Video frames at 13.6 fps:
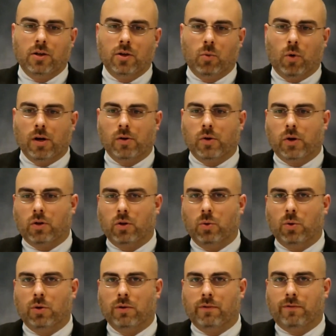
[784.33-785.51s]
you want to
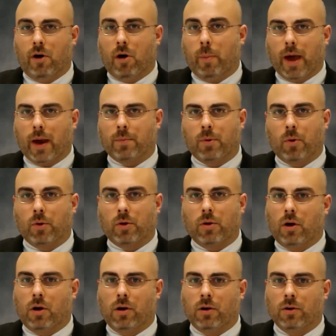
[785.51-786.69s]
include fallback
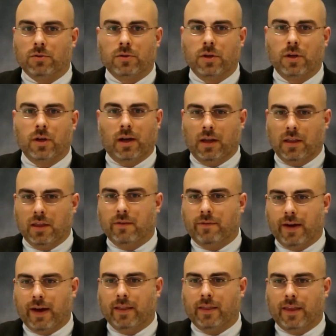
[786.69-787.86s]
protocols in the
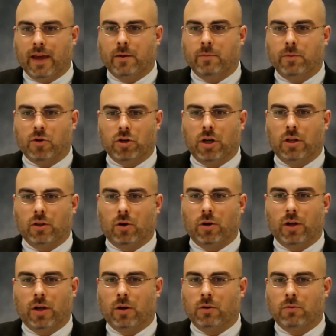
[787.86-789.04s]
event that machine
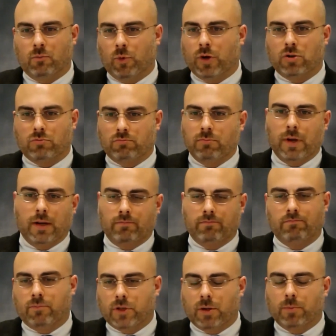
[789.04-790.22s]
learning, which it
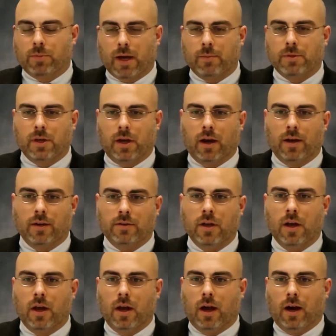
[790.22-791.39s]
sometimes does,
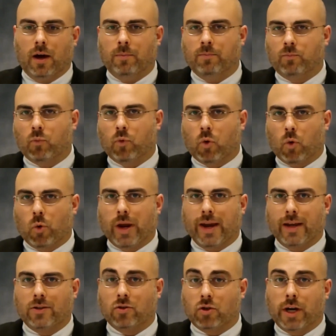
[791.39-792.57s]

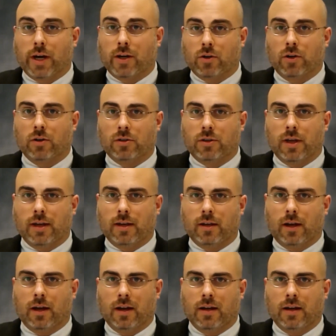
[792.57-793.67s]
creates changes that